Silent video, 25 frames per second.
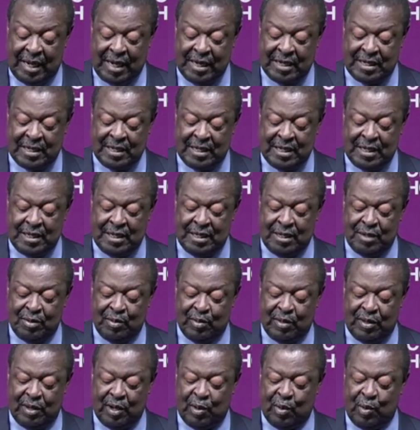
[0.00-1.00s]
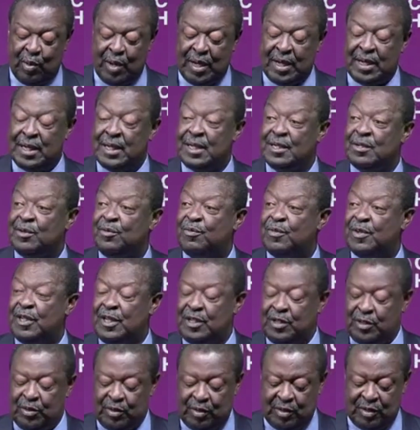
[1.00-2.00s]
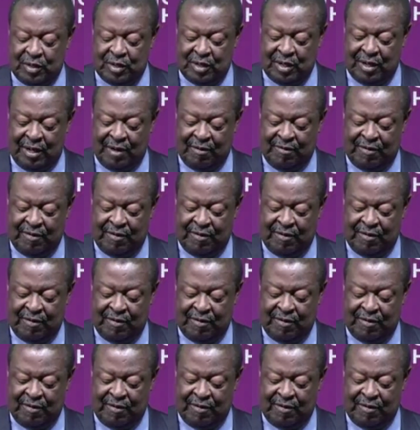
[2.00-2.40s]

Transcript: art scene with awareness of issues